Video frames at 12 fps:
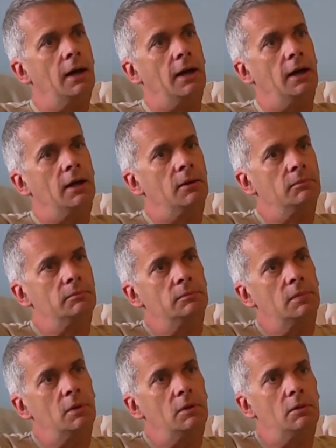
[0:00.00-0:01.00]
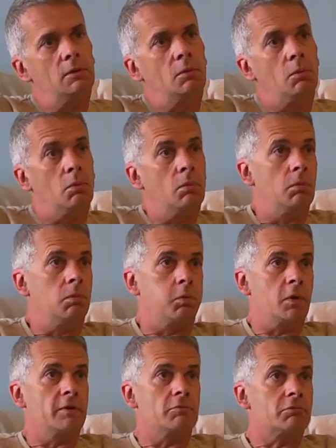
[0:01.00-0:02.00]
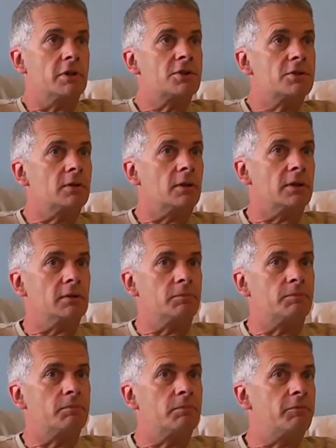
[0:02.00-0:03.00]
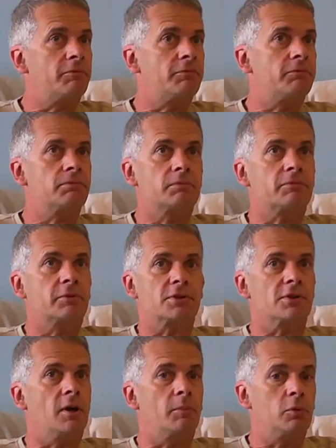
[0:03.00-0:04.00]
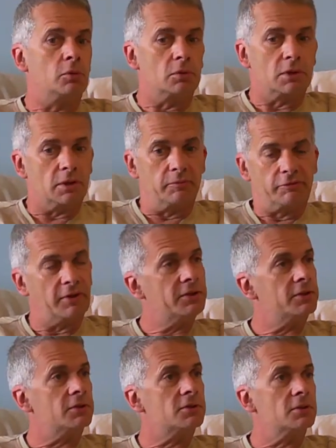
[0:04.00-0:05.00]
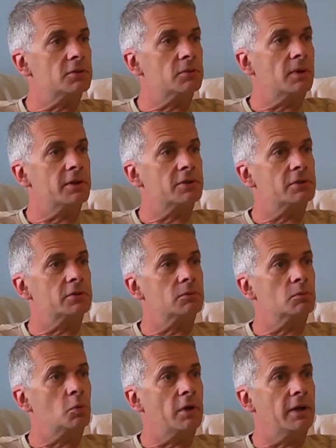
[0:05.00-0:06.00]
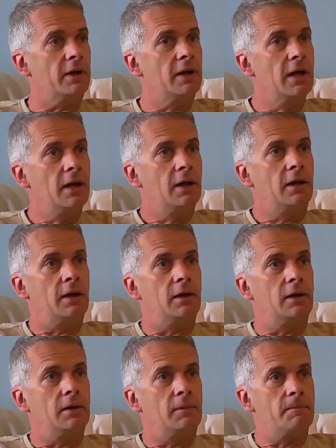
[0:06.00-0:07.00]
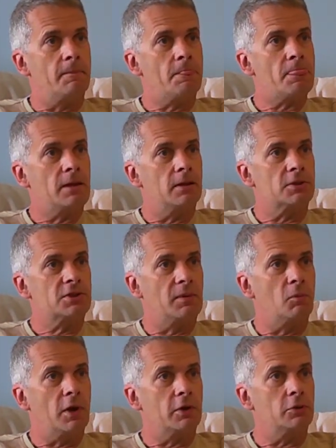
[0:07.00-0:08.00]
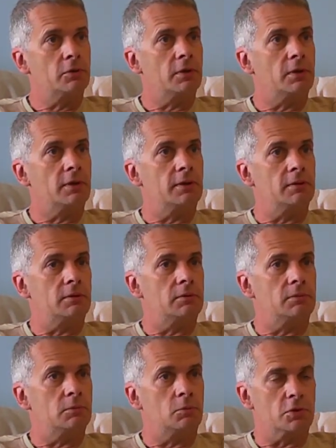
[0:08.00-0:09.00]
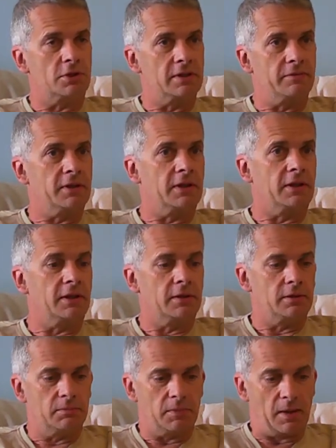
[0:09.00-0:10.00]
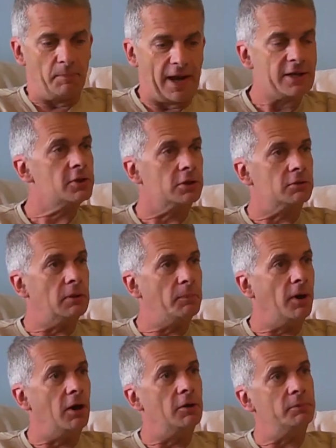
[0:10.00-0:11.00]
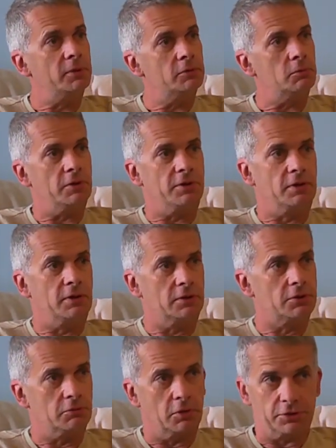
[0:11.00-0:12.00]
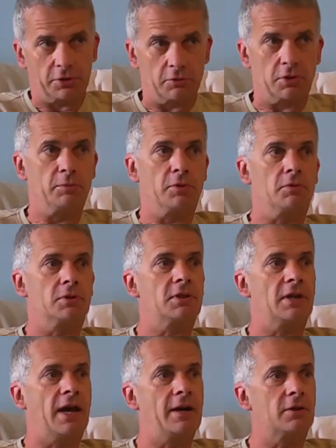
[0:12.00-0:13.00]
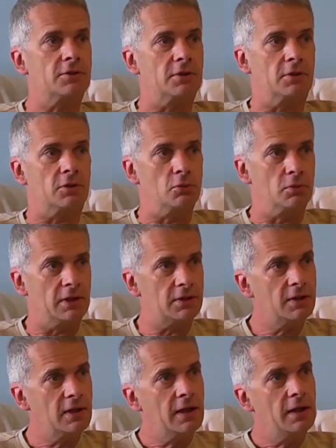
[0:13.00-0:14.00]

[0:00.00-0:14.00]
Um, we recently for example, confronted a situation where um, someone uh, was living in a, a, bachelor apartment within a Toronto community housing unit.